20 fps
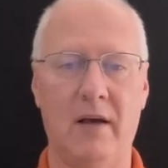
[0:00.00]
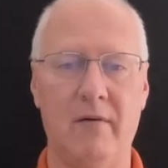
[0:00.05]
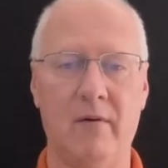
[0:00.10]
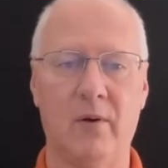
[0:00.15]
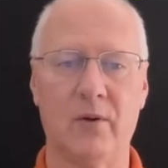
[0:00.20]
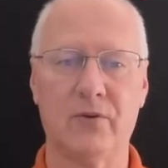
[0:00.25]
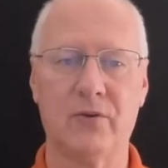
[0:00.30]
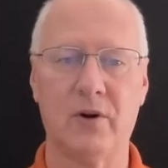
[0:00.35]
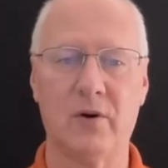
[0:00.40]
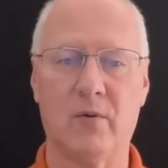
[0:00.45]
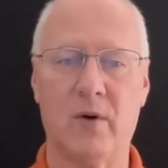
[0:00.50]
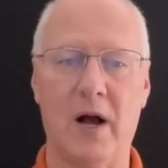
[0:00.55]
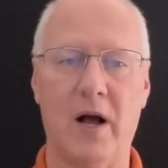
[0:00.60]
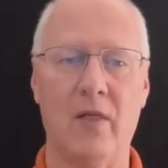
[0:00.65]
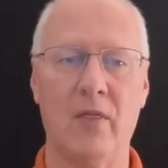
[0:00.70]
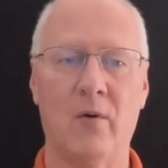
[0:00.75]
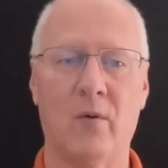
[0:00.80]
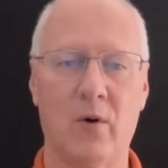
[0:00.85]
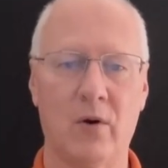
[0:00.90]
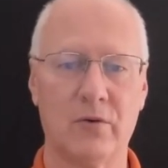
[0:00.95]
every once in a
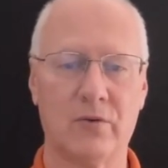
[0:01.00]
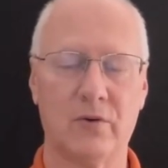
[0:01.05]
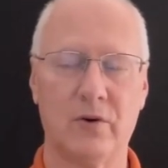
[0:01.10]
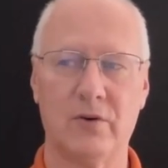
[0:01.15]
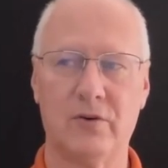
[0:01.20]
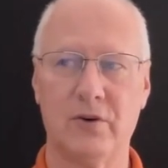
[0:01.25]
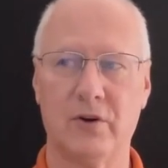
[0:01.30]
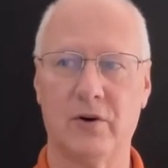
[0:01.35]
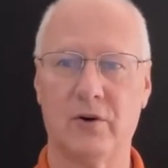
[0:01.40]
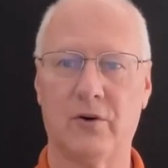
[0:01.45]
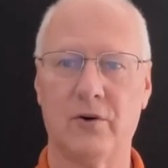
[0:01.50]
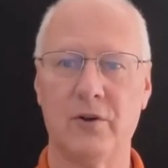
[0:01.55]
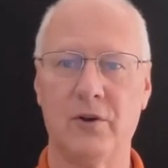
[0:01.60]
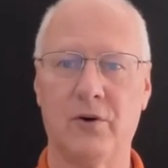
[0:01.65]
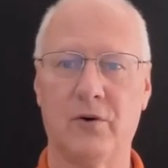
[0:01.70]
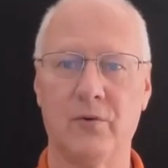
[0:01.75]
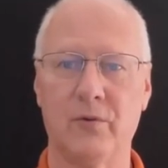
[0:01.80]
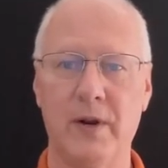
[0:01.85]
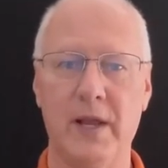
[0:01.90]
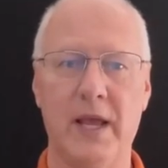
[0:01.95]
while in the wall street journal
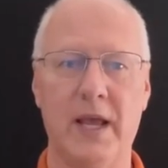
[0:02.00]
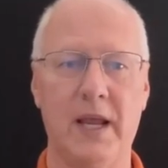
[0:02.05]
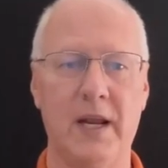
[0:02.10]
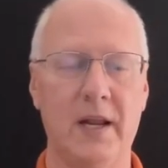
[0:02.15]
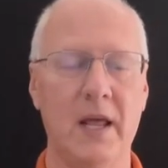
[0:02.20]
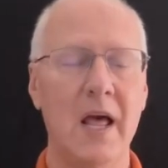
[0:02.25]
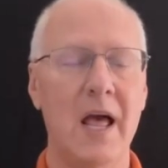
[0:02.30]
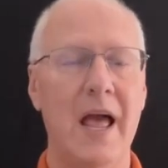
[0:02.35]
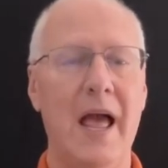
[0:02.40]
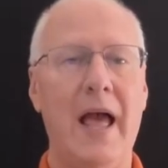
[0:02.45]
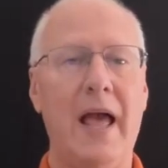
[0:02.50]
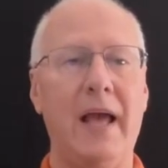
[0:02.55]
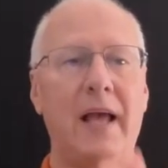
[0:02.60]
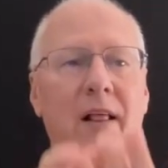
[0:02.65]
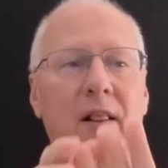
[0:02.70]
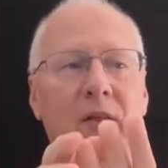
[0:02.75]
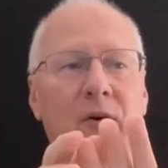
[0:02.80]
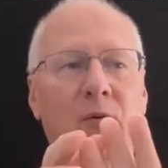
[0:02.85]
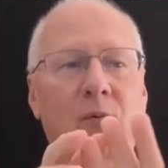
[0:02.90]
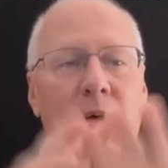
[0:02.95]
you'll read
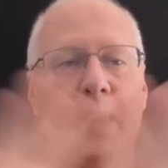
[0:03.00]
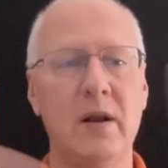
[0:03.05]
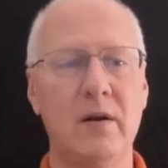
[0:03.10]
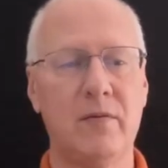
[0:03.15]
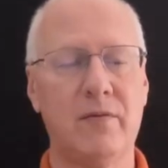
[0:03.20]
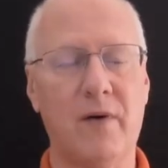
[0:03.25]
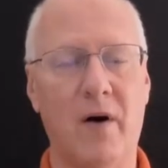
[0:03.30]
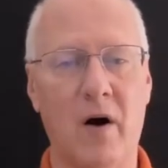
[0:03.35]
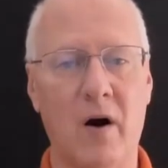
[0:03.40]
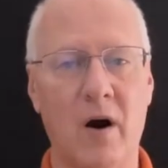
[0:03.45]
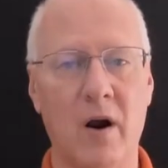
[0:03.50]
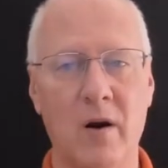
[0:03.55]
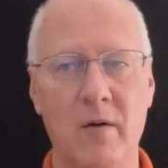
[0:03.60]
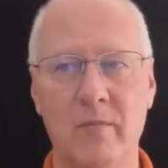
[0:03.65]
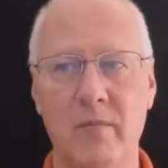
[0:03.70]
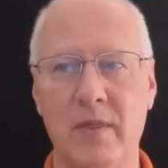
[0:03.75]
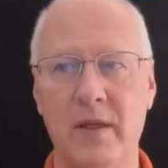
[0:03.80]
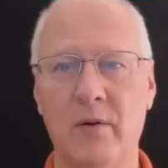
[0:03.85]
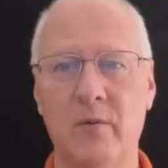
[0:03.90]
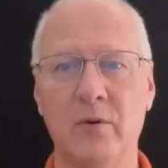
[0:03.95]
hey the wind
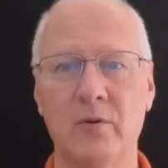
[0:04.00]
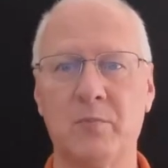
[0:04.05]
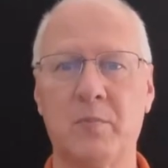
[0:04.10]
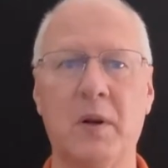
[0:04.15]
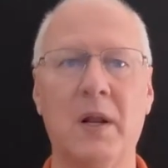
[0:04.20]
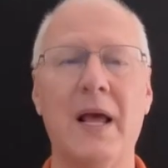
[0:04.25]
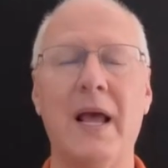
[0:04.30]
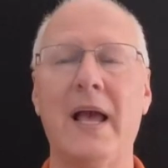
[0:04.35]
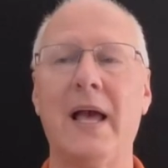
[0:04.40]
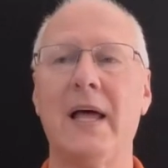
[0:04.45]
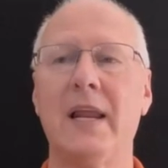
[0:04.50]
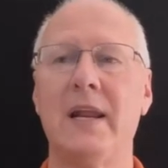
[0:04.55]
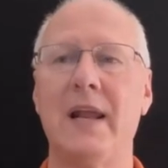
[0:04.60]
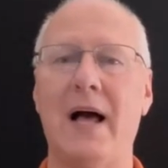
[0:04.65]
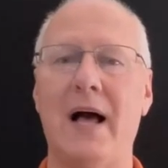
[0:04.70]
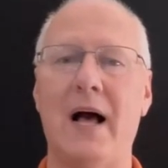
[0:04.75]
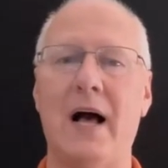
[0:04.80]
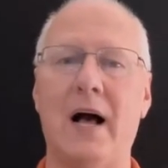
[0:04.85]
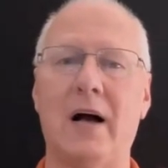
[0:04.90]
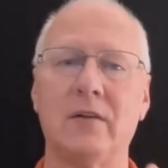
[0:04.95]
farm that was
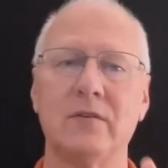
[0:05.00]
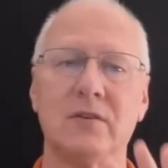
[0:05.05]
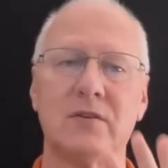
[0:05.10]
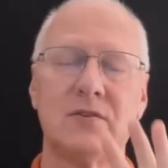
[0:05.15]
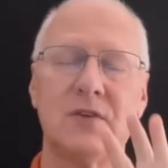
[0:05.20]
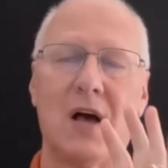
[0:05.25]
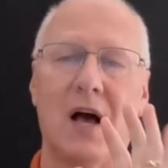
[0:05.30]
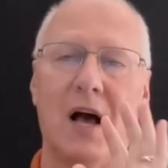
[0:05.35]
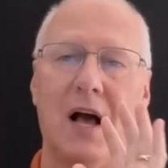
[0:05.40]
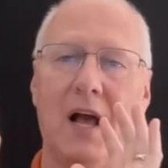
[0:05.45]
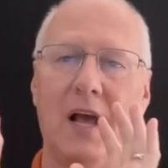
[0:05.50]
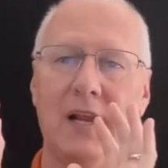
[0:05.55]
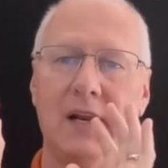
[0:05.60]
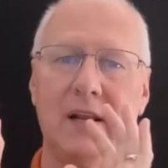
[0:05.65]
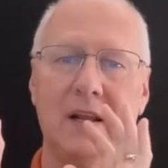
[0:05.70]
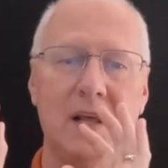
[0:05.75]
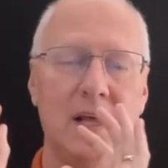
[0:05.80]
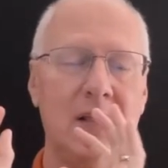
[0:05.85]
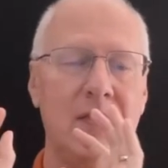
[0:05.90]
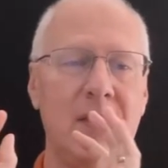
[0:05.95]
planned
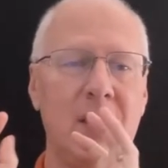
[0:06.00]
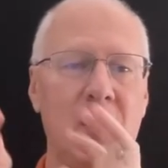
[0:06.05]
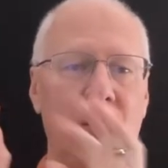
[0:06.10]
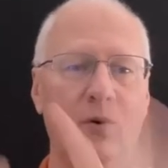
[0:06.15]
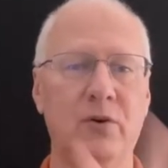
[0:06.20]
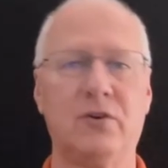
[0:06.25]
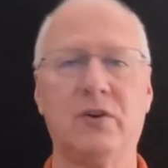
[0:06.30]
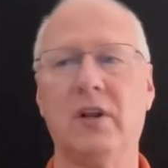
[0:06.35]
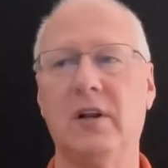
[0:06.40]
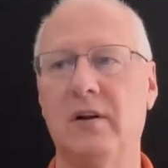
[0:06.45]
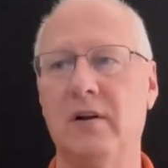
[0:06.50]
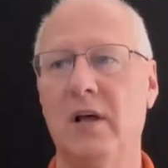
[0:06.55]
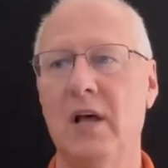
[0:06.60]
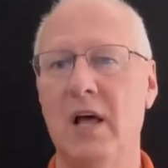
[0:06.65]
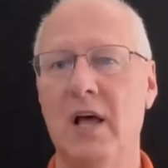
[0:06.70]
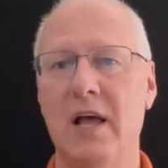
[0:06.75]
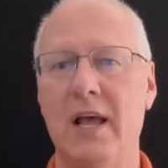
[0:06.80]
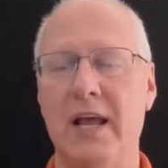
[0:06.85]
outside in the ocean